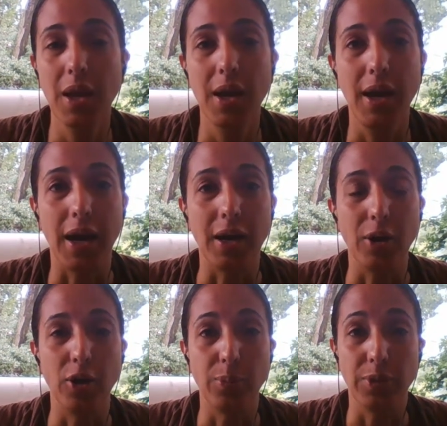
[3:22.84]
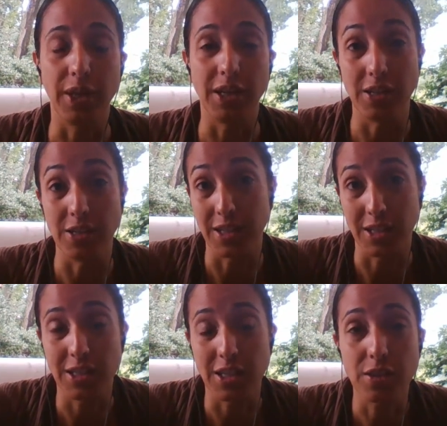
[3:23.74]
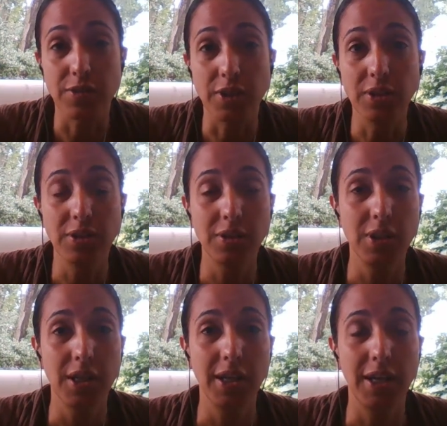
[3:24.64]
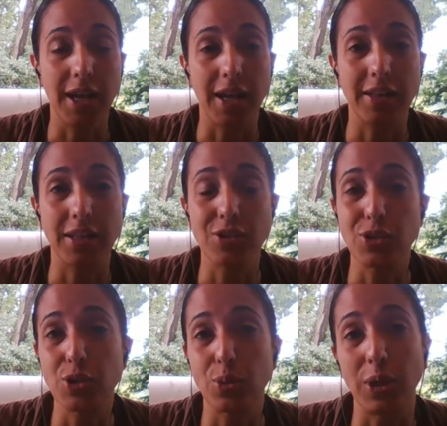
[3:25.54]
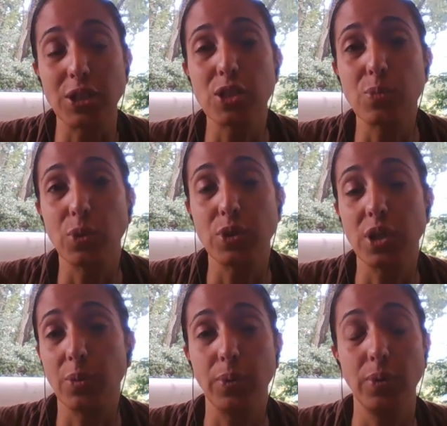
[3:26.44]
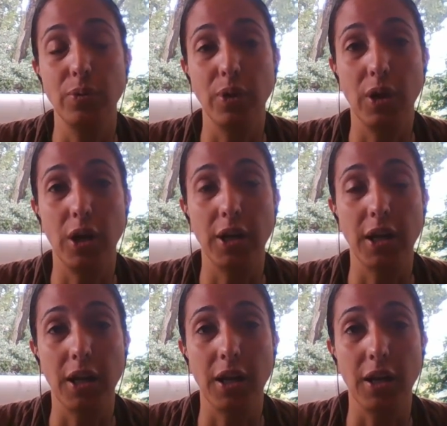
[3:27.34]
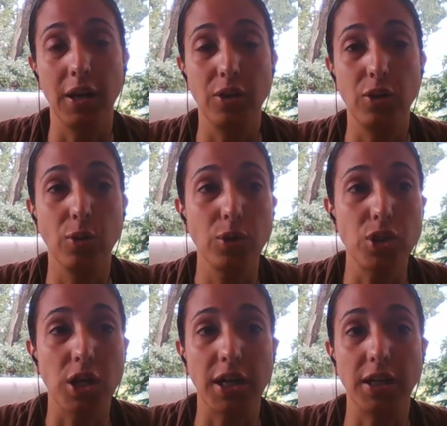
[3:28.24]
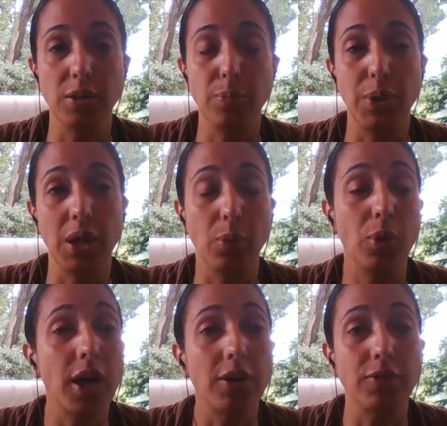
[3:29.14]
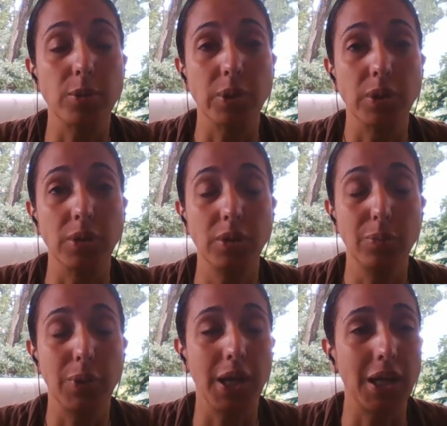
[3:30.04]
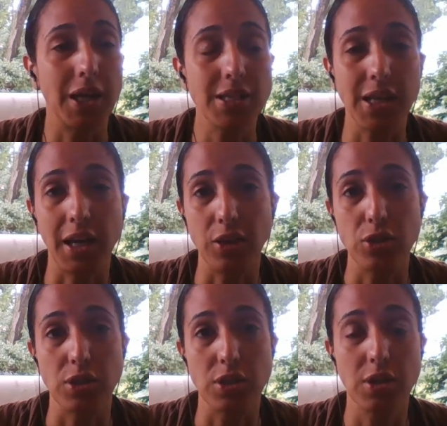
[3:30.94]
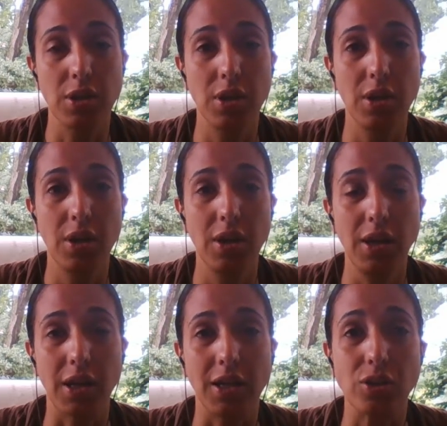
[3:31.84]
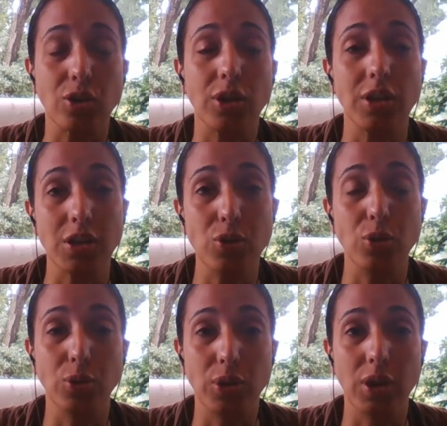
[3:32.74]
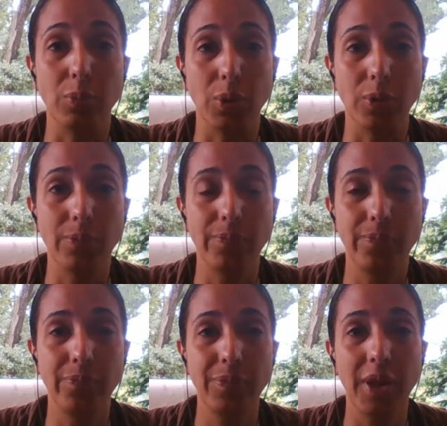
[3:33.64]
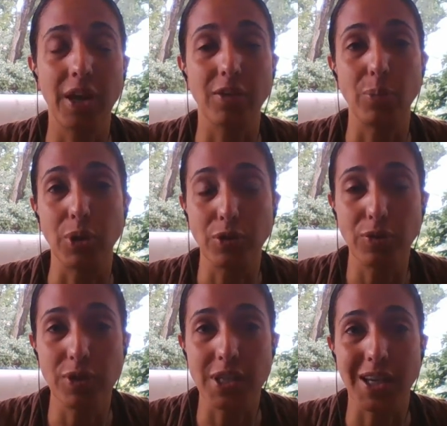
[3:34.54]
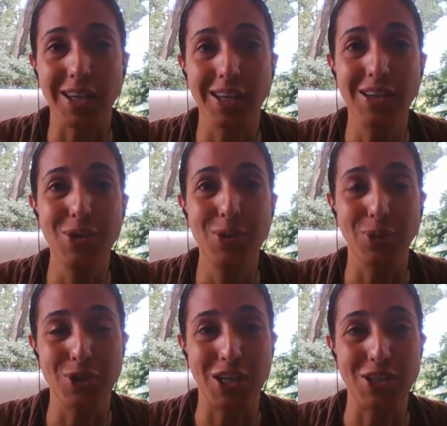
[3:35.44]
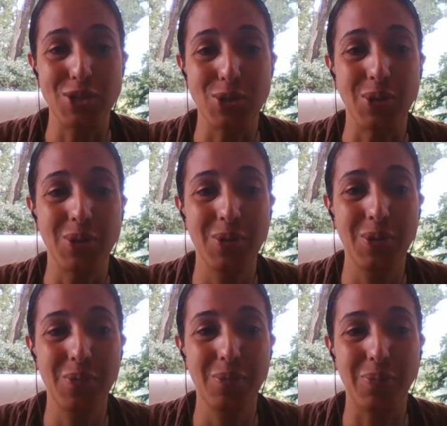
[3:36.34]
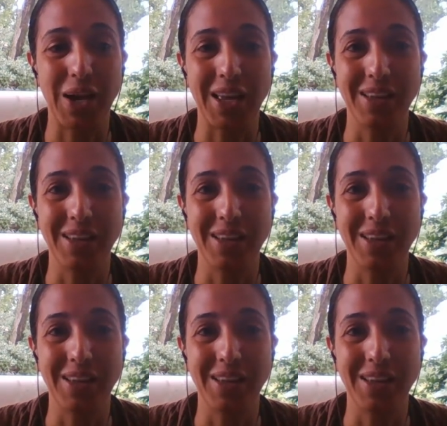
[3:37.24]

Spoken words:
I hope that it is successful. And that's just one small tip regarding your child being more comfortable, being less anxious, and enjoying their school year more. Have a beautiful day. We'll chat soon. Bye.